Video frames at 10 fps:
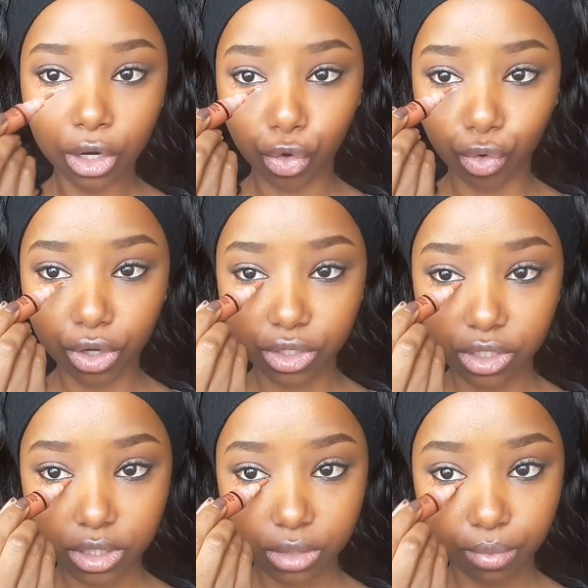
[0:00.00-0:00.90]
No,
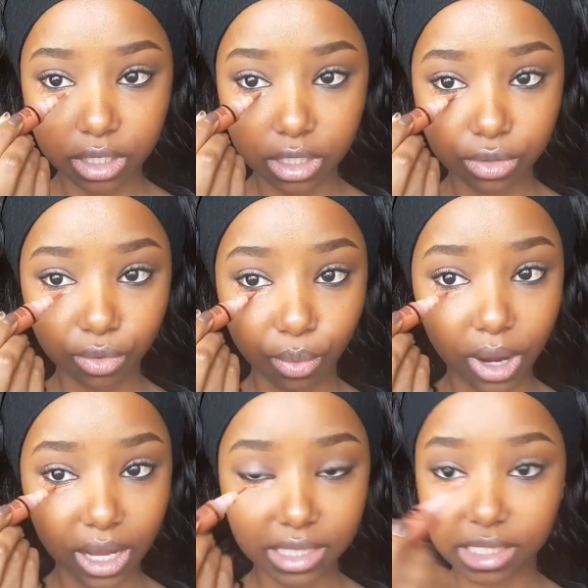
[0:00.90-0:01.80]
you just put it
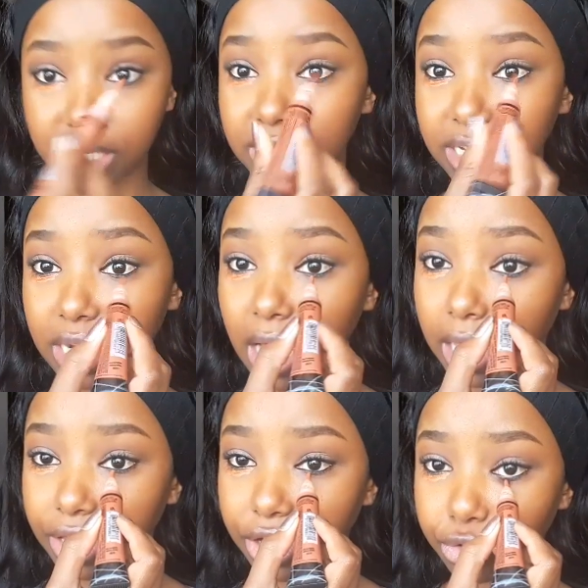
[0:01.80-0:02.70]
where it's needed
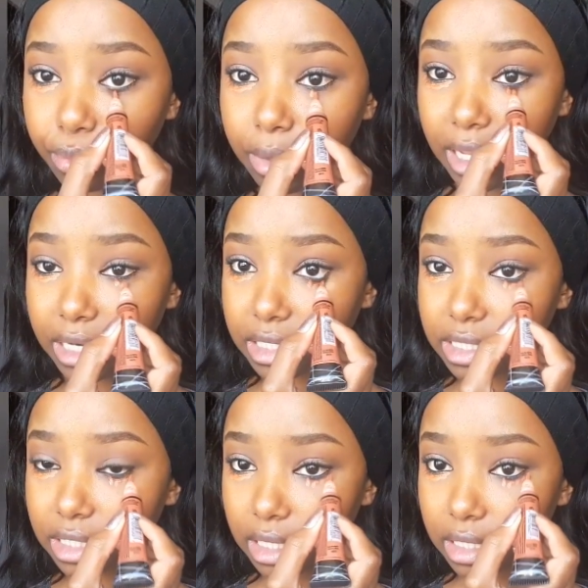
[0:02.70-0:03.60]
and then you blend
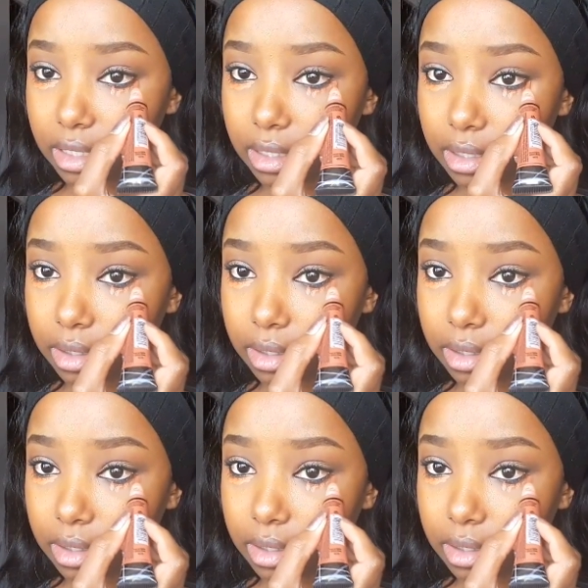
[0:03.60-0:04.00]
it in.